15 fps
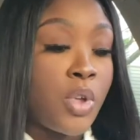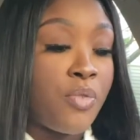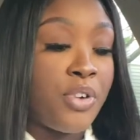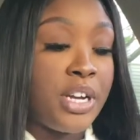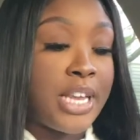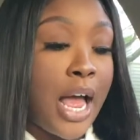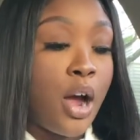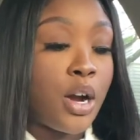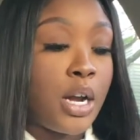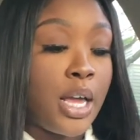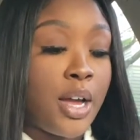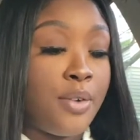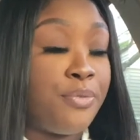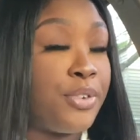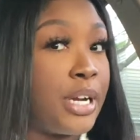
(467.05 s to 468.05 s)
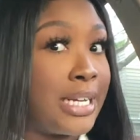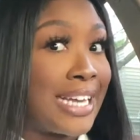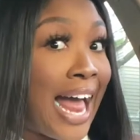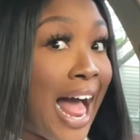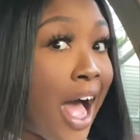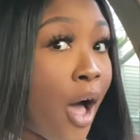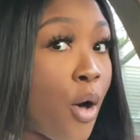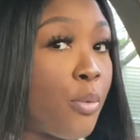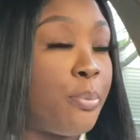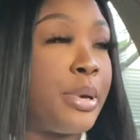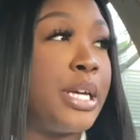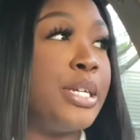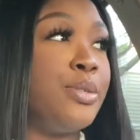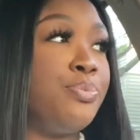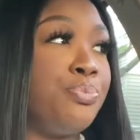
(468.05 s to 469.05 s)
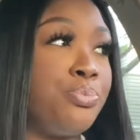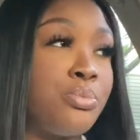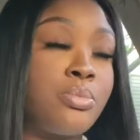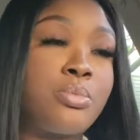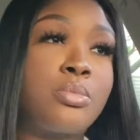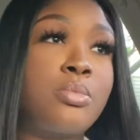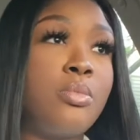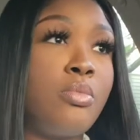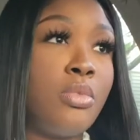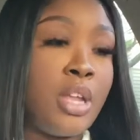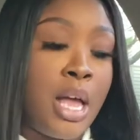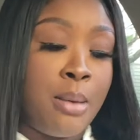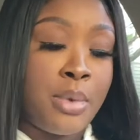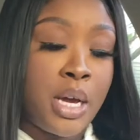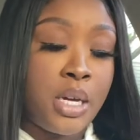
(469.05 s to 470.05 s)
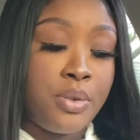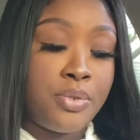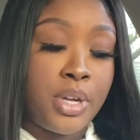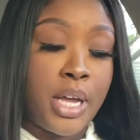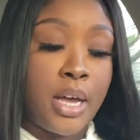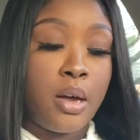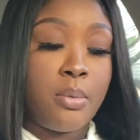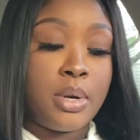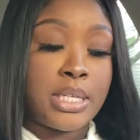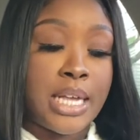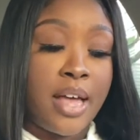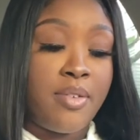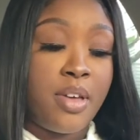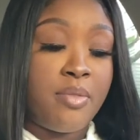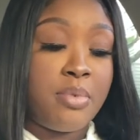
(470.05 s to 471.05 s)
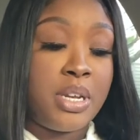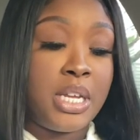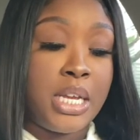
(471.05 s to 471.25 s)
freaked out earlier, but I'm not gonna freak out because I have